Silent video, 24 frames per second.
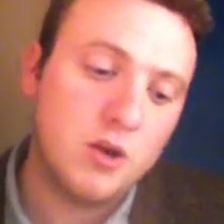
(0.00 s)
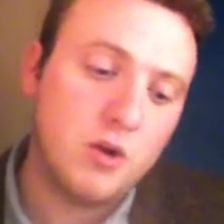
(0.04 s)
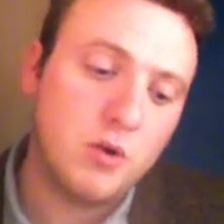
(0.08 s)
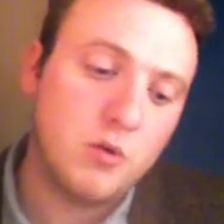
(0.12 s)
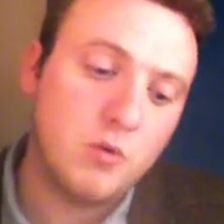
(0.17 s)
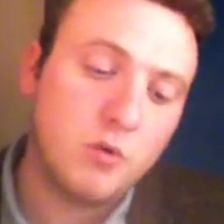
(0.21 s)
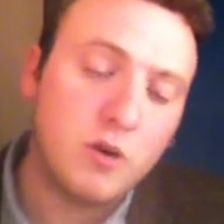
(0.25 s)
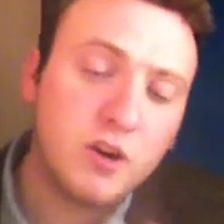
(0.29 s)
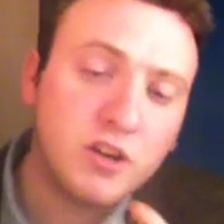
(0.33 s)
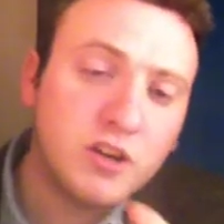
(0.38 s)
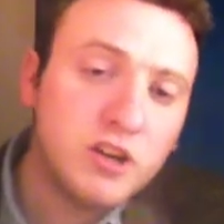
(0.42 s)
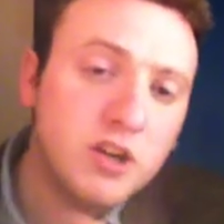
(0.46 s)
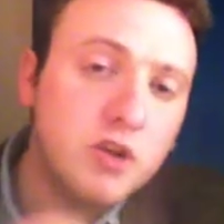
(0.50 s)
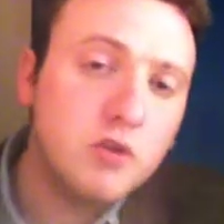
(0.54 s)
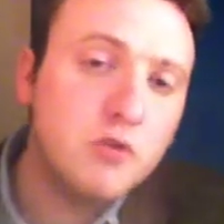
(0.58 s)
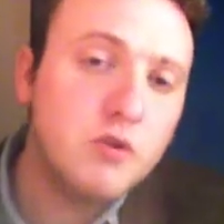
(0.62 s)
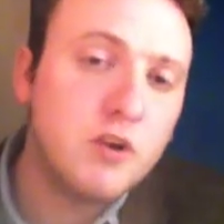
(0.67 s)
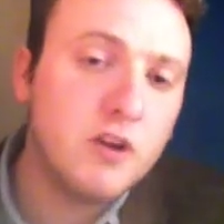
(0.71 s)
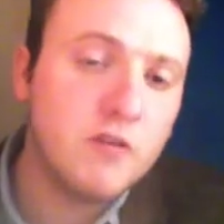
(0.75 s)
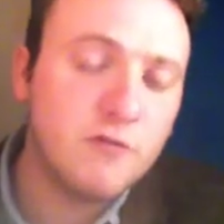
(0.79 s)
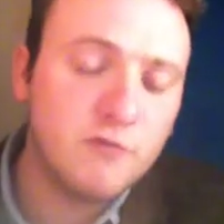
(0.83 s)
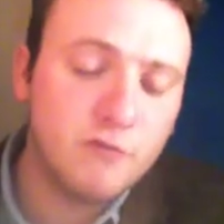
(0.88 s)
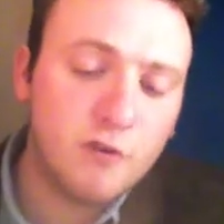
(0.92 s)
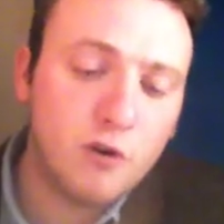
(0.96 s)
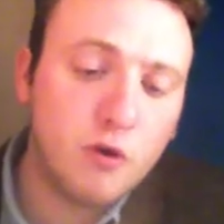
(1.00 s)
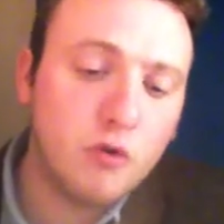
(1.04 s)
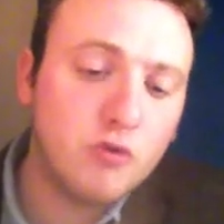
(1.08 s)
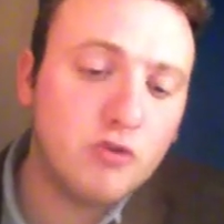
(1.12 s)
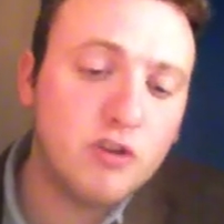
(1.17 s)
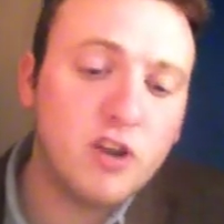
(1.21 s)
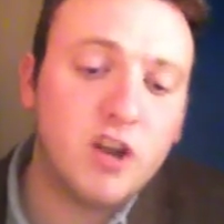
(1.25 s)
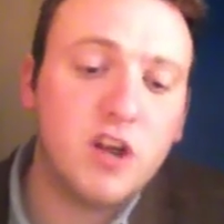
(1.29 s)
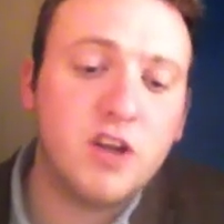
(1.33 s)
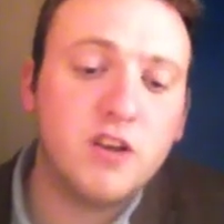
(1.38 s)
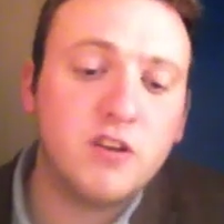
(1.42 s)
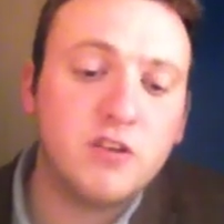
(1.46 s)
What you can vote
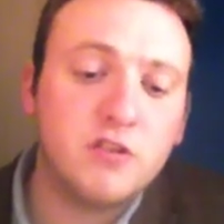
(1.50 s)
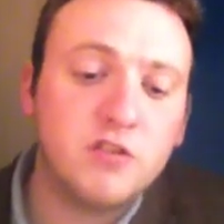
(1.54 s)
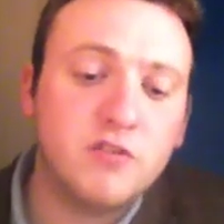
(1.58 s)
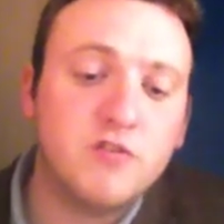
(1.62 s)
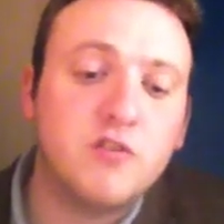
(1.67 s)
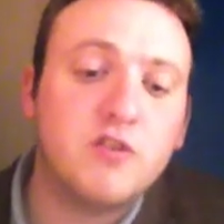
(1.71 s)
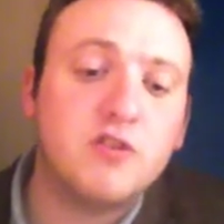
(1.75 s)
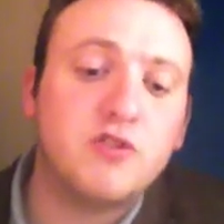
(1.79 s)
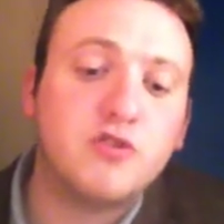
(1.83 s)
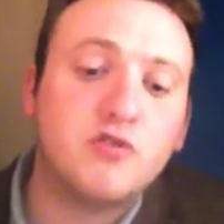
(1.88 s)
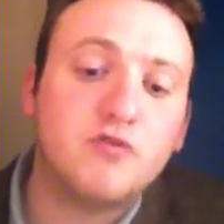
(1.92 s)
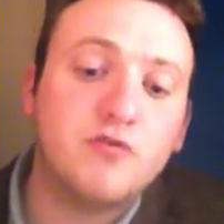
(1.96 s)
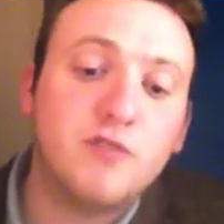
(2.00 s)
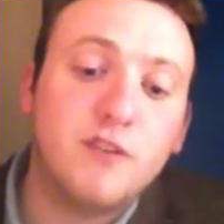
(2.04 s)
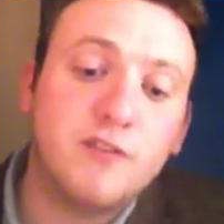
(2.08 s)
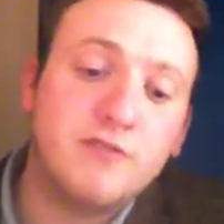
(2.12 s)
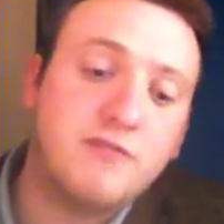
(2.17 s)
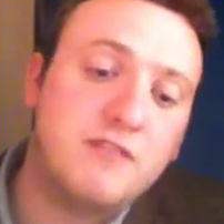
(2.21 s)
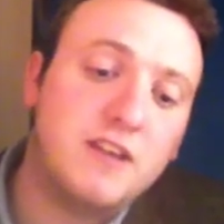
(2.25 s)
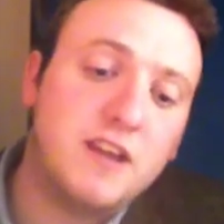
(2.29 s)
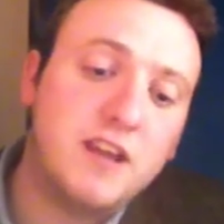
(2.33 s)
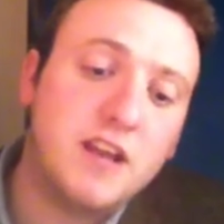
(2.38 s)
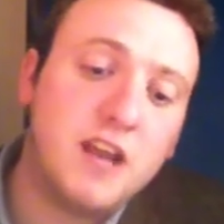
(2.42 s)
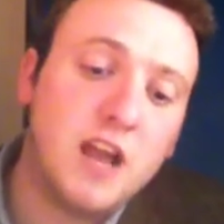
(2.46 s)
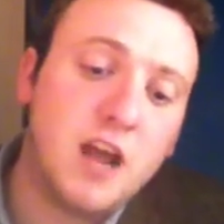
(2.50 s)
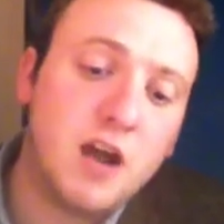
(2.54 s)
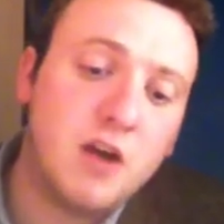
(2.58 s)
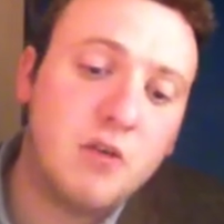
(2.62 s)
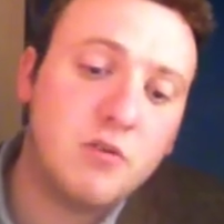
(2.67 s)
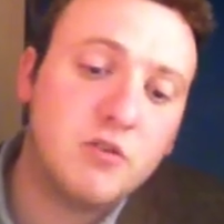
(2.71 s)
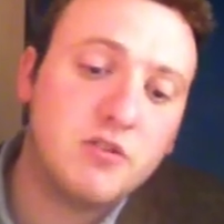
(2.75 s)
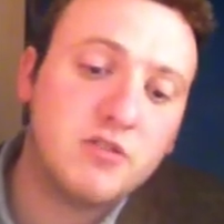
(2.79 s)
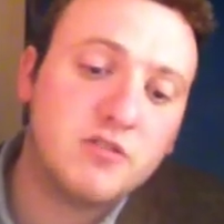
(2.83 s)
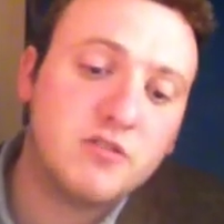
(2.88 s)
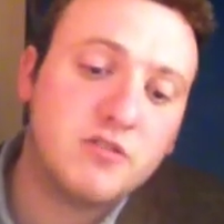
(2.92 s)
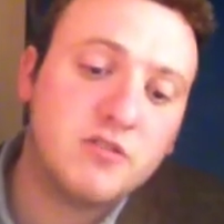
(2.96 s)
on for 15
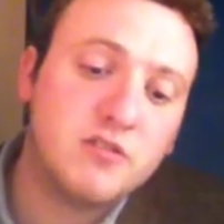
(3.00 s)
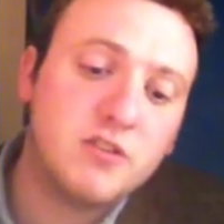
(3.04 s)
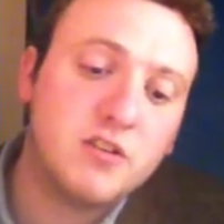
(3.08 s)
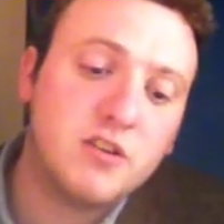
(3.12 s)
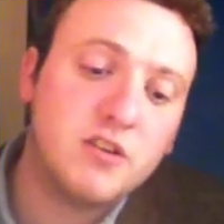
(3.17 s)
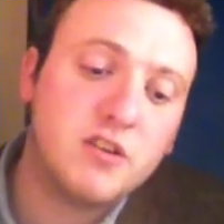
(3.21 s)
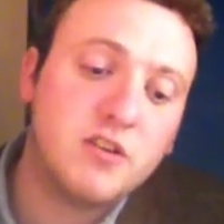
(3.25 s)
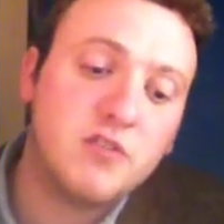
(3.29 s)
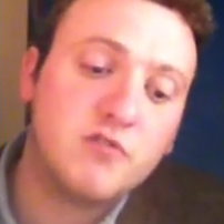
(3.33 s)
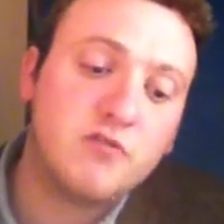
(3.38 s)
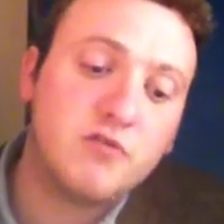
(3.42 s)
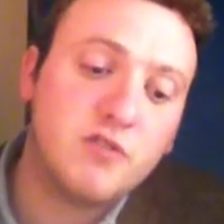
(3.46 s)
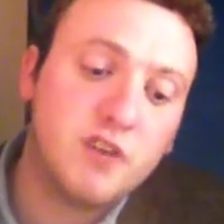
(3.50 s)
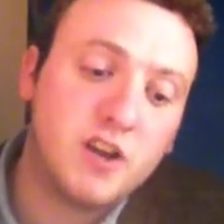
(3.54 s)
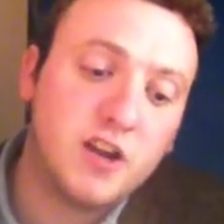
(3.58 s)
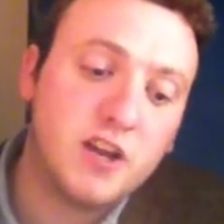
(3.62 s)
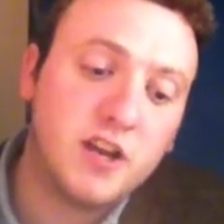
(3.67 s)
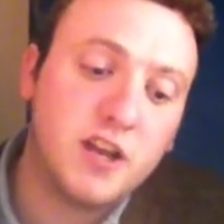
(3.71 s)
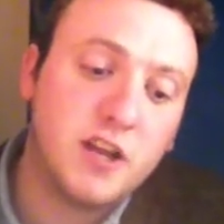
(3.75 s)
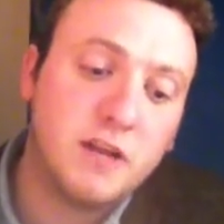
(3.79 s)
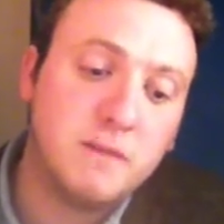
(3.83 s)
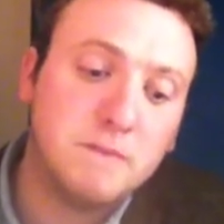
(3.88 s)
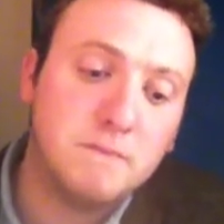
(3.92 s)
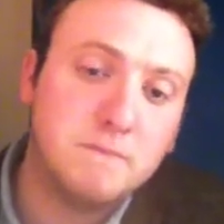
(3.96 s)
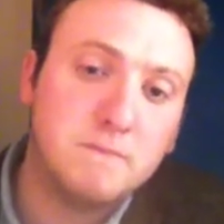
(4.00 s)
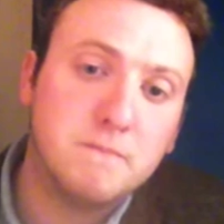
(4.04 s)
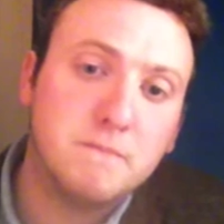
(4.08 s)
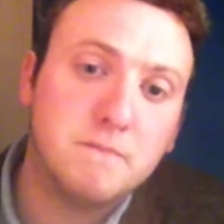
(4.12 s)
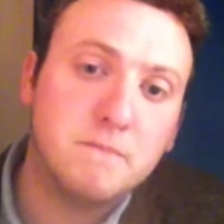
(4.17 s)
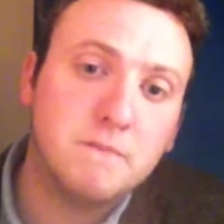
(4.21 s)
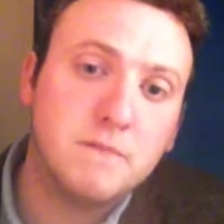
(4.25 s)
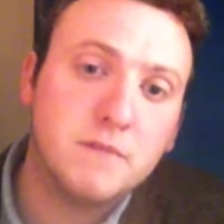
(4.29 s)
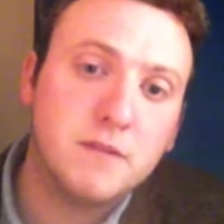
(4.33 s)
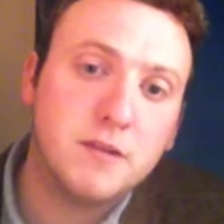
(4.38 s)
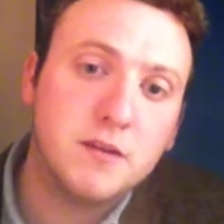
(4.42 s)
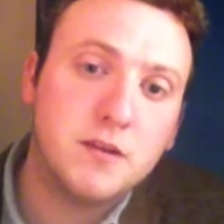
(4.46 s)
hours on Friday
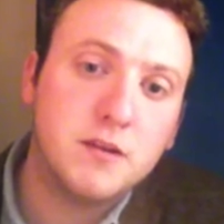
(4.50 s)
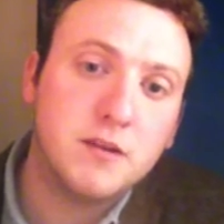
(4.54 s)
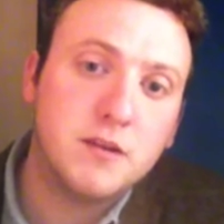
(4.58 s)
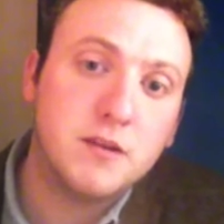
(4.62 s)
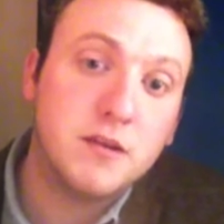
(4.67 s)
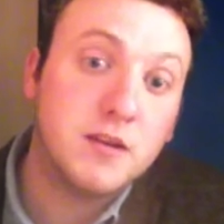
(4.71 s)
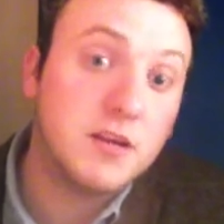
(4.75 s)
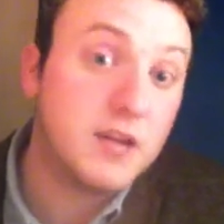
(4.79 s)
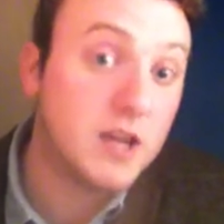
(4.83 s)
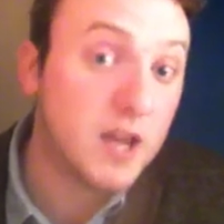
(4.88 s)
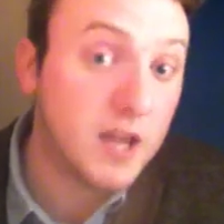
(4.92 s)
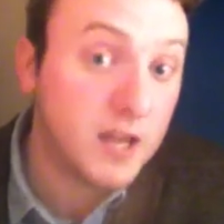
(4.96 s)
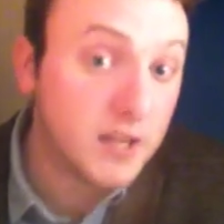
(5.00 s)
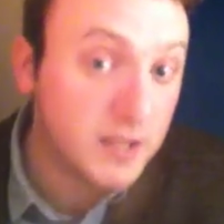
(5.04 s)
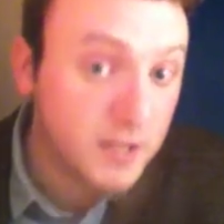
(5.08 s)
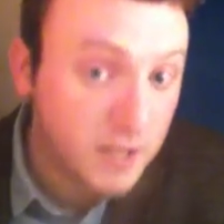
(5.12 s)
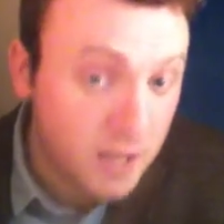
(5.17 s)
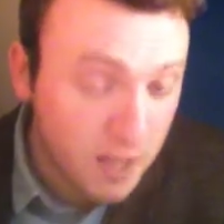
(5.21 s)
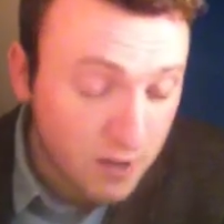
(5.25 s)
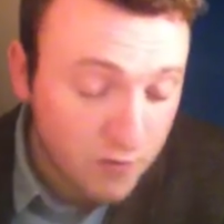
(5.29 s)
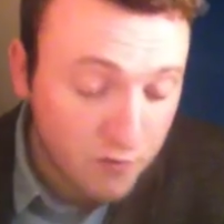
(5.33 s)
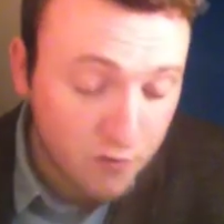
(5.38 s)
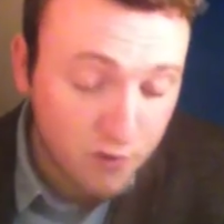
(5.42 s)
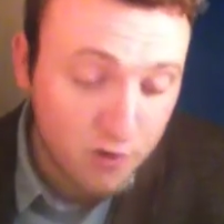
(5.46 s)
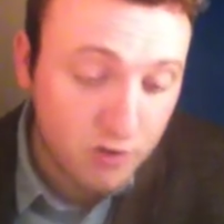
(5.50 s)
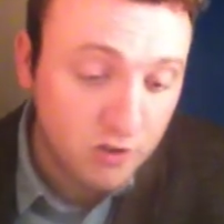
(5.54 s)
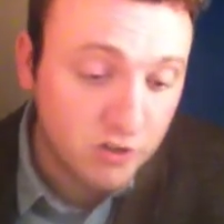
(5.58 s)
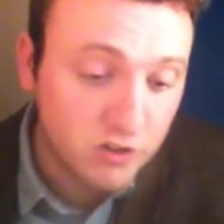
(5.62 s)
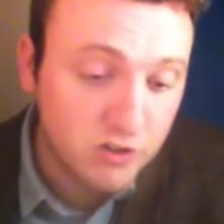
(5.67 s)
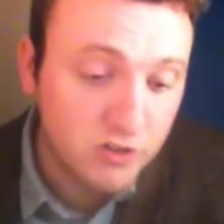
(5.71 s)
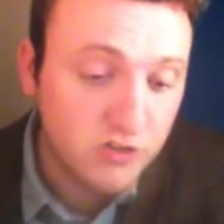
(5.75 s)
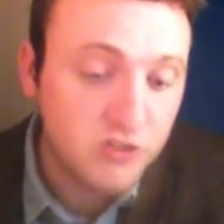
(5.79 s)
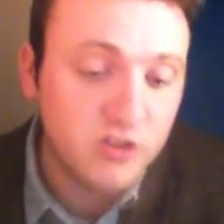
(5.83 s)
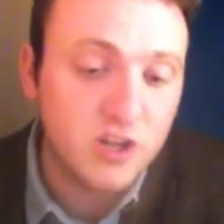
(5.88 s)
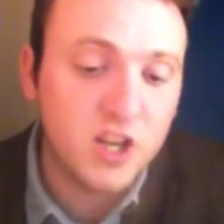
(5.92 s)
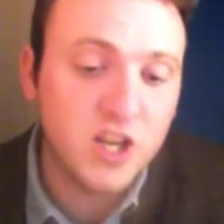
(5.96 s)
can never
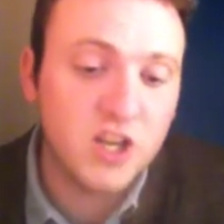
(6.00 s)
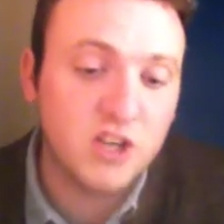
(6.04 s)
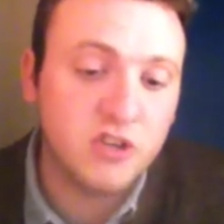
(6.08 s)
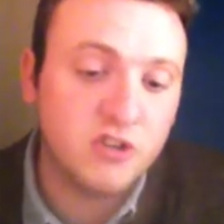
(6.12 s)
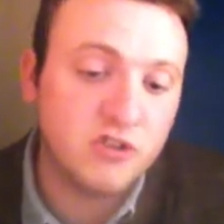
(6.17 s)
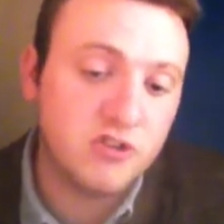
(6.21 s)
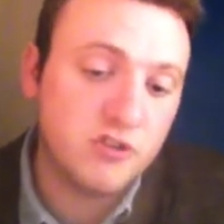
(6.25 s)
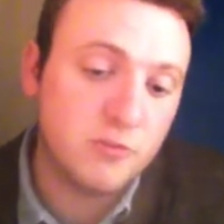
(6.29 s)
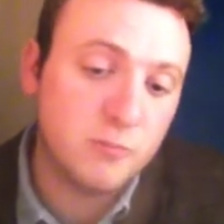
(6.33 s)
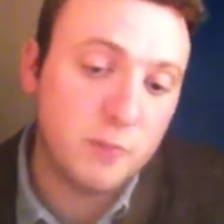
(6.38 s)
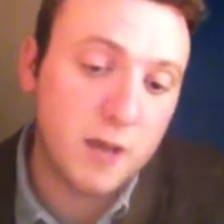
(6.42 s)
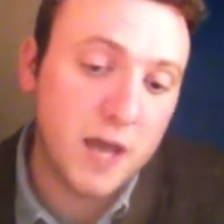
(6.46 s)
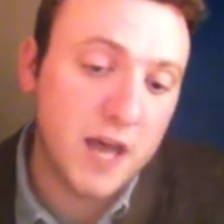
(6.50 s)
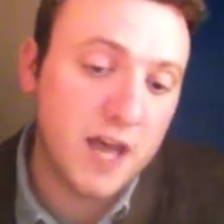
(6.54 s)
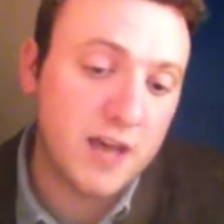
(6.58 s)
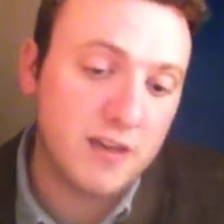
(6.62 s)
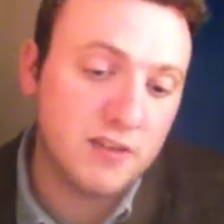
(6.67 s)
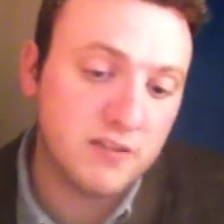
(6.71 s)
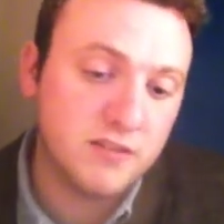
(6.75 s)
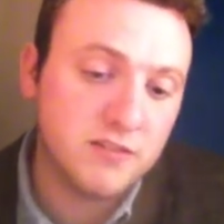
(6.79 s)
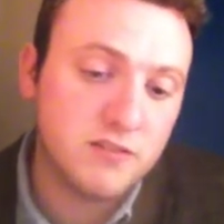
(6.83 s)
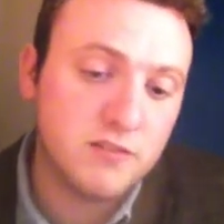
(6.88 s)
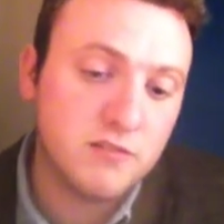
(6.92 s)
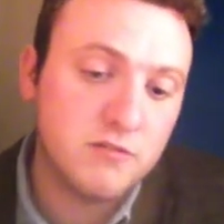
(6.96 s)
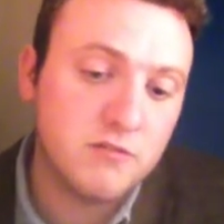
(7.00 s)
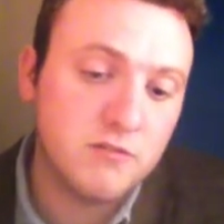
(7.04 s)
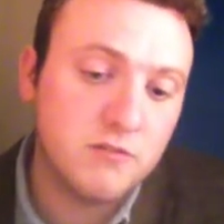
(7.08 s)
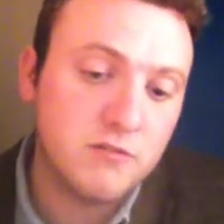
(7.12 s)
change the past,